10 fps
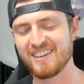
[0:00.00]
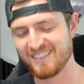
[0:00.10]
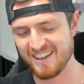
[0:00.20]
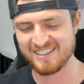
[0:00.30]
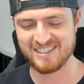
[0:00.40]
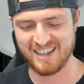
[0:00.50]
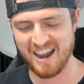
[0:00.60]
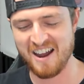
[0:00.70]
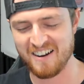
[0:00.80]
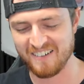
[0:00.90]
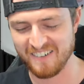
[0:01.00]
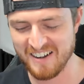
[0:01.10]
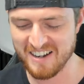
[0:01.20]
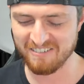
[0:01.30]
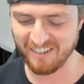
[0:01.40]
Let's go.
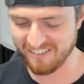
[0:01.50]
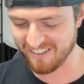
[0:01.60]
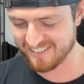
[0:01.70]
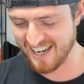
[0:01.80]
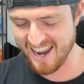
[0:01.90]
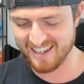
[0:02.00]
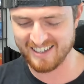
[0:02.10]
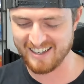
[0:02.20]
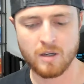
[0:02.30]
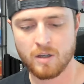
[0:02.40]
We will take it.